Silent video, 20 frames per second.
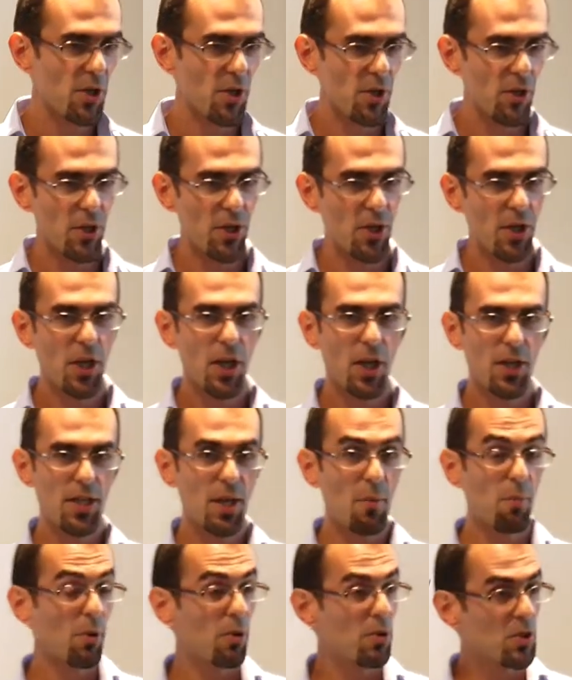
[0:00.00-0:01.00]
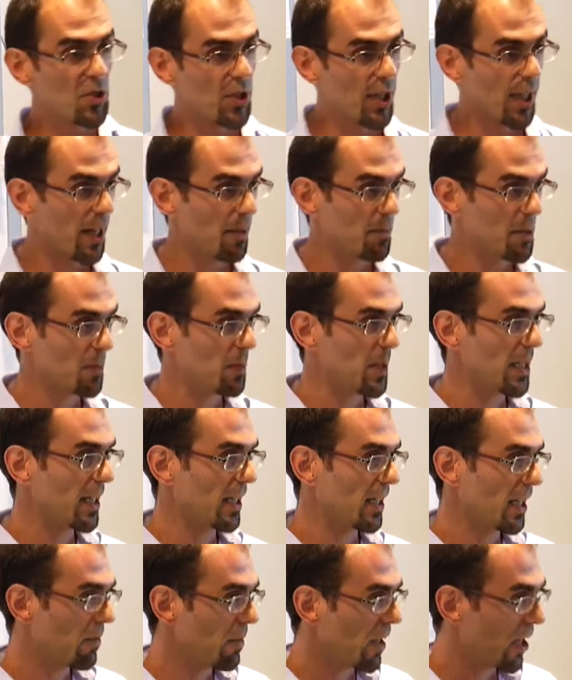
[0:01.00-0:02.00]
or the approach that I'm
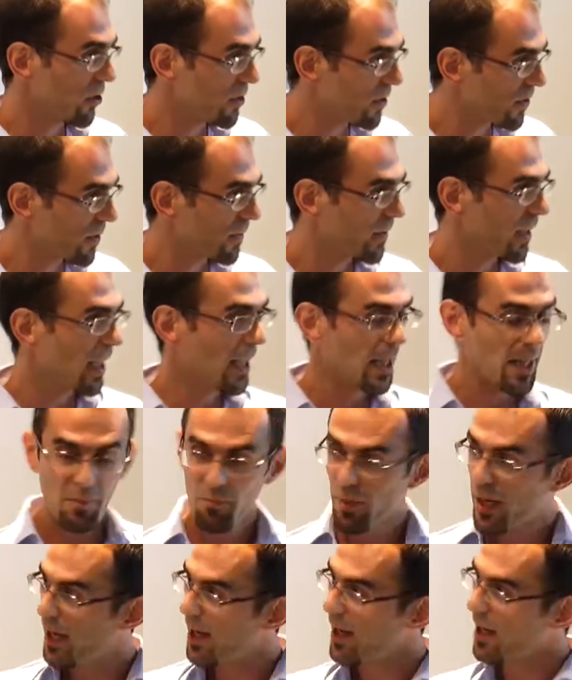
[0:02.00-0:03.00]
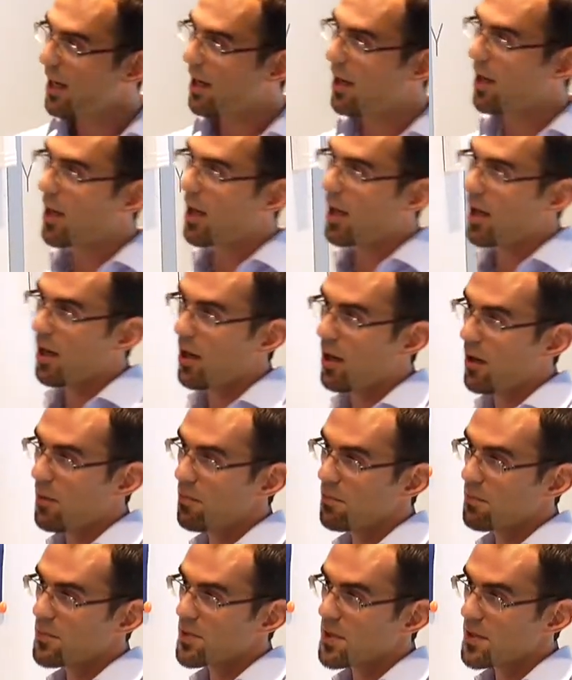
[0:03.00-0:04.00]
speaking about by
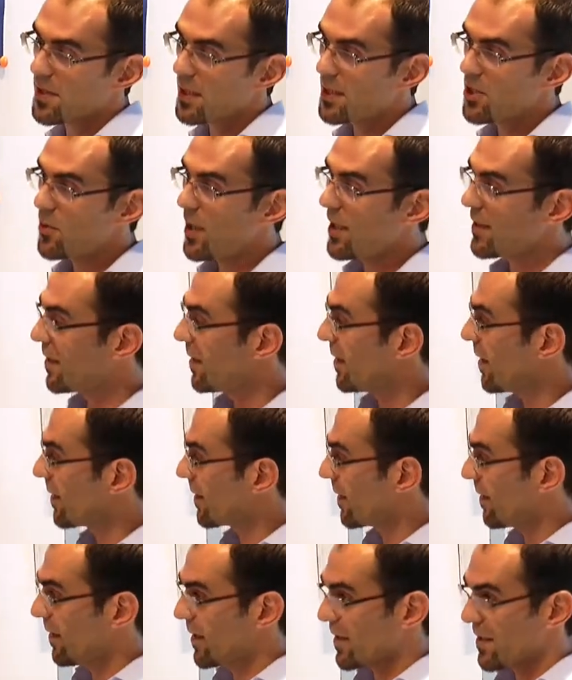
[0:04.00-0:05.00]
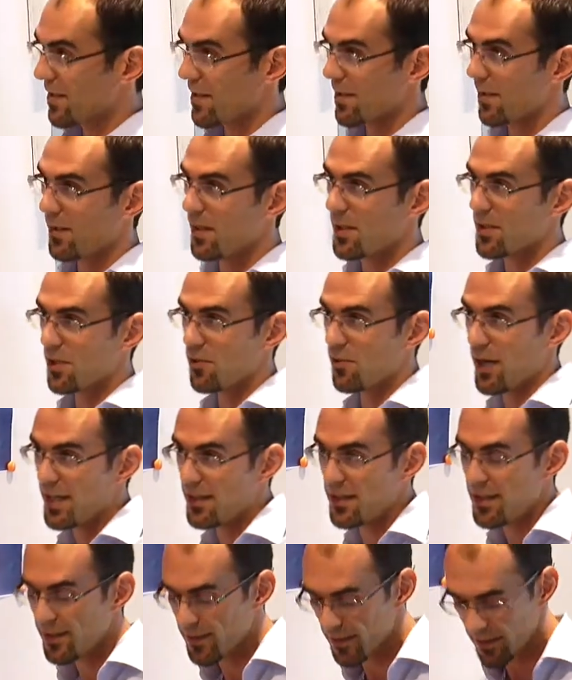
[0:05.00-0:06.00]
situating it on this
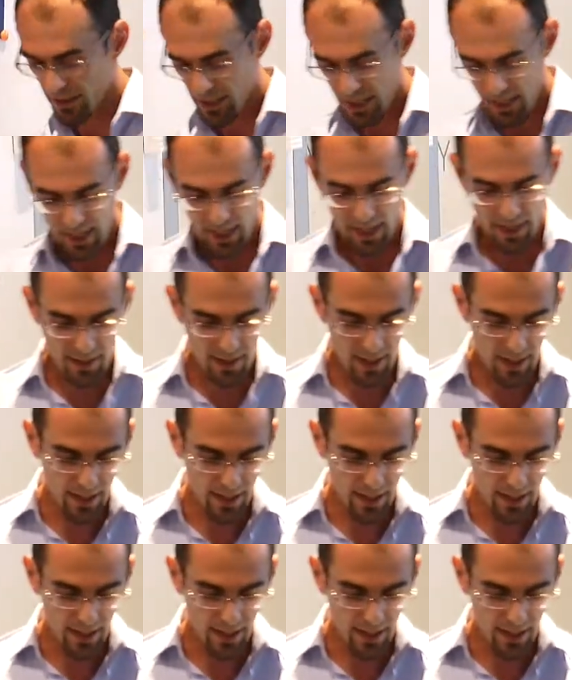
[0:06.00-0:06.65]
gradient. And the